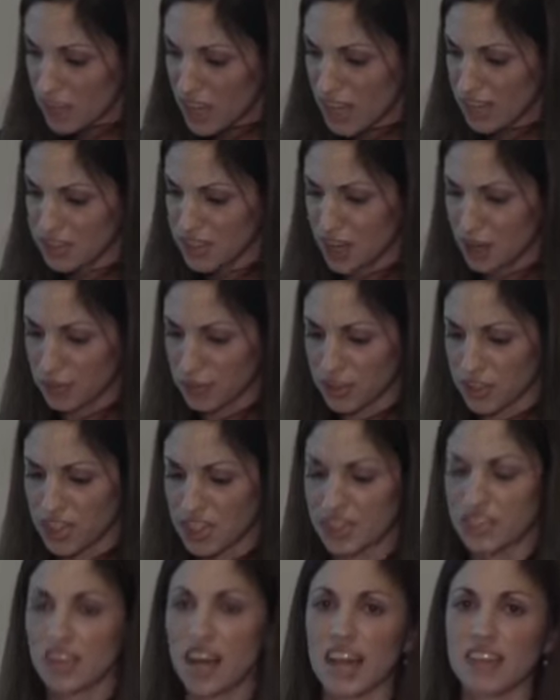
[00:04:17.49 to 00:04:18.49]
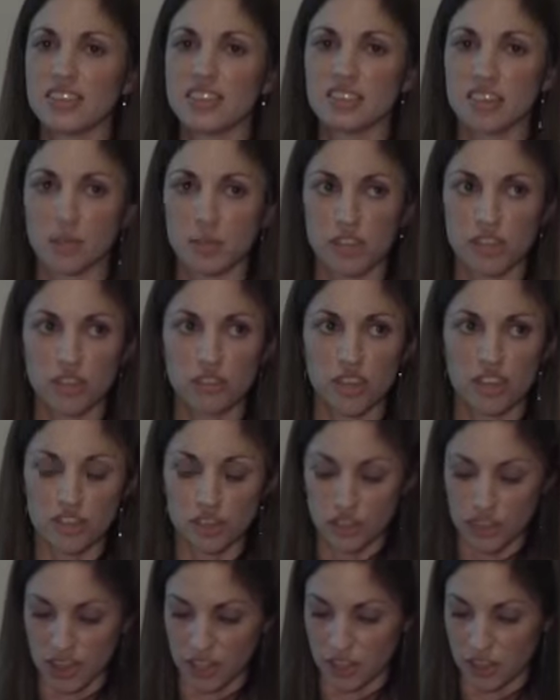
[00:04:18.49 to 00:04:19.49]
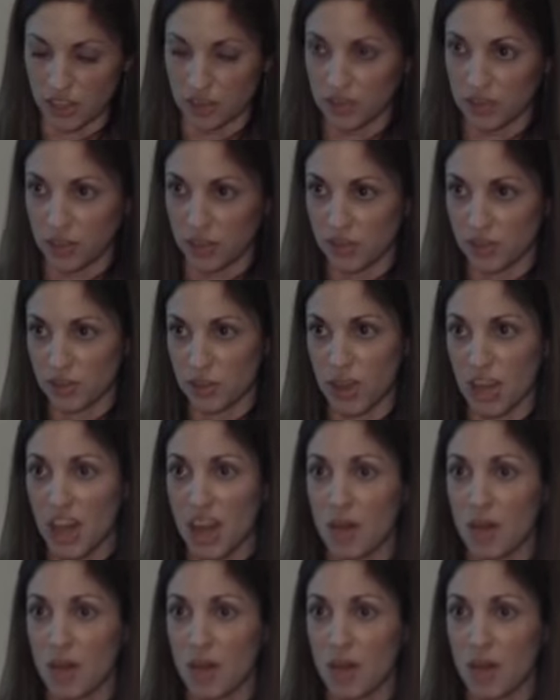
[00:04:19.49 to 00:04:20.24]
It's helpful to design semi-structured interviews,